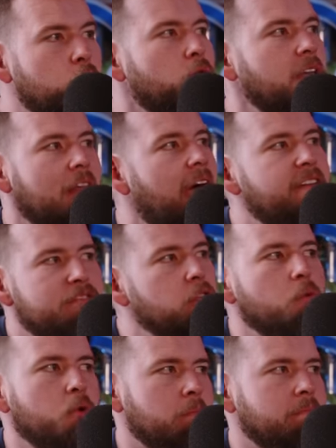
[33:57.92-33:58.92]
You were alive in
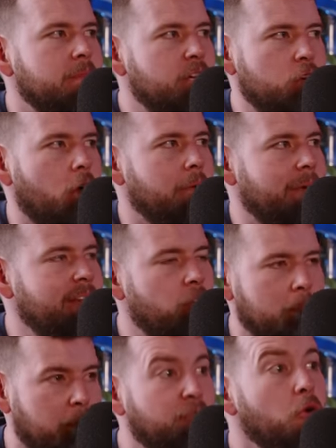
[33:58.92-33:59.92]
the womb. You know yeah. what I mean?
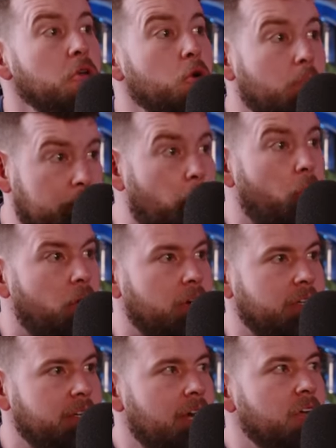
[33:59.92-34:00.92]
Like before you were
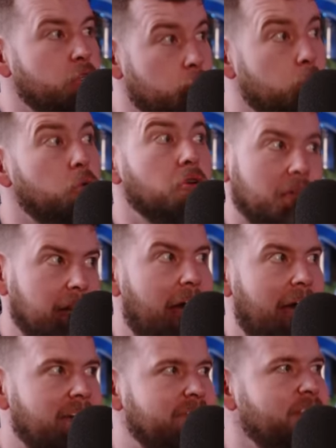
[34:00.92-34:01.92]
born, you were
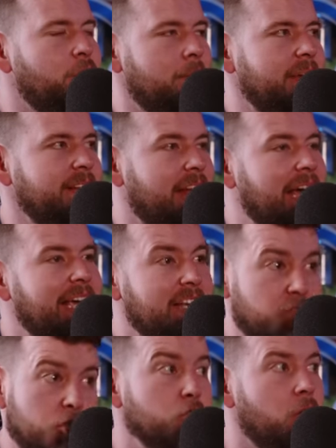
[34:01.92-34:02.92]
alive. You know what I mean? Like
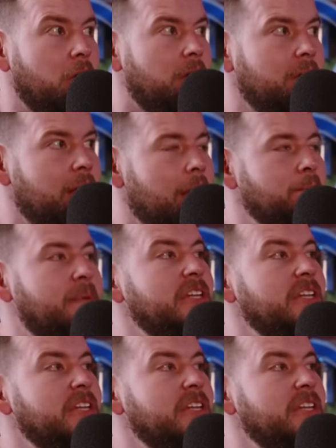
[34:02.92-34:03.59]
it's short yeah.